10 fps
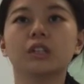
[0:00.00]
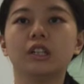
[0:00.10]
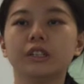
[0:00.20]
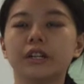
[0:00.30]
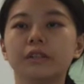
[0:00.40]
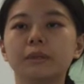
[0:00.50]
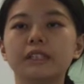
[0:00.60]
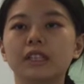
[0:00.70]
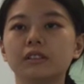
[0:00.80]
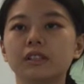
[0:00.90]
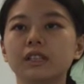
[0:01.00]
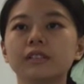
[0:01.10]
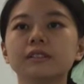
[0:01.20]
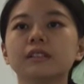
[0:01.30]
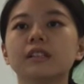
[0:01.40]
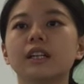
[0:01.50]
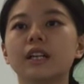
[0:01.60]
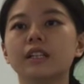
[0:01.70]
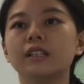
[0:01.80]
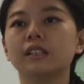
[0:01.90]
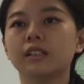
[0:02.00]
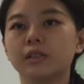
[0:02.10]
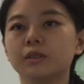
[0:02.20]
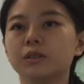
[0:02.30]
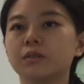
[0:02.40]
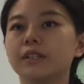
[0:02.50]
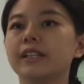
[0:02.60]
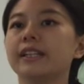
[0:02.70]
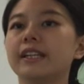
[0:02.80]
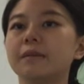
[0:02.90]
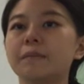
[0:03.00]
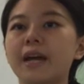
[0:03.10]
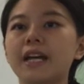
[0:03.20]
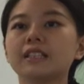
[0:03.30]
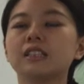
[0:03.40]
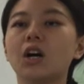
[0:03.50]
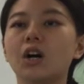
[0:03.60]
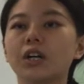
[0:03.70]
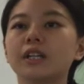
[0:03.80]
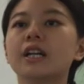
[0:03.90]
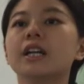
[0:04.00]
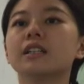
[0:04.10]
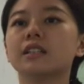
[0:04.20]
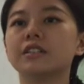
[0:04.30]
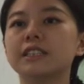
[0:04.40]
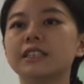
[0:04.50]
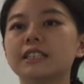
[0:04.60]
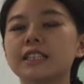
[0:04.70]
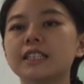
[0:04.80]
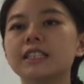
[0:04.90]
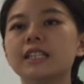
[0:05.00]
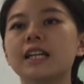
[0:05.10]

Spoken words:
economic downturn, and they also feel the impacts on currencies,